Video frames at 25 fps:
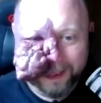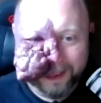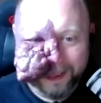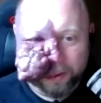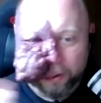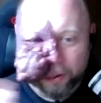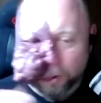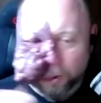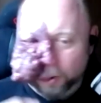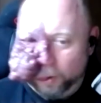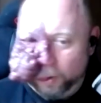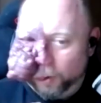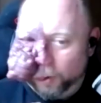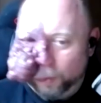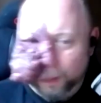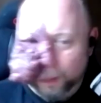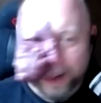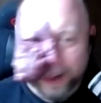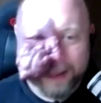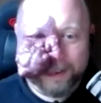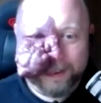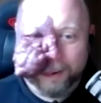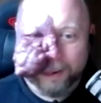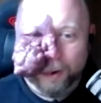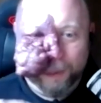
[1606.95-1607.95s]
So you
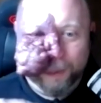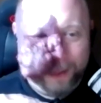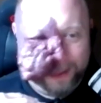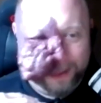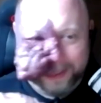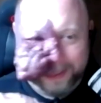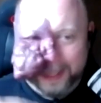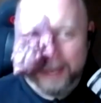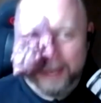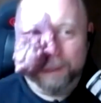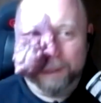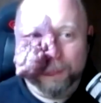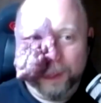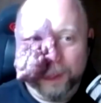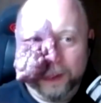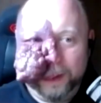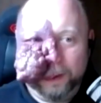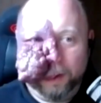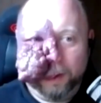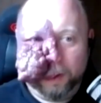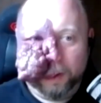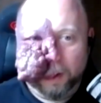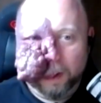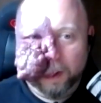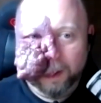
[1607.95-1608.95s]
always keep with
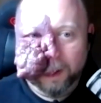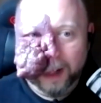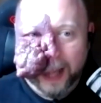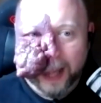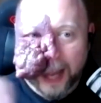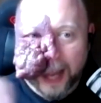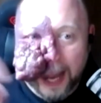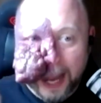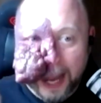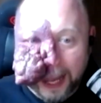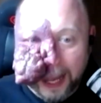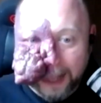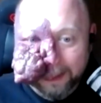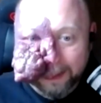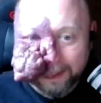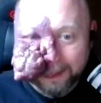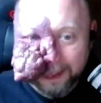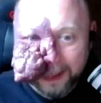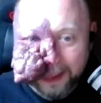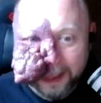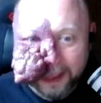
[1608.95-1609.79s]
the role and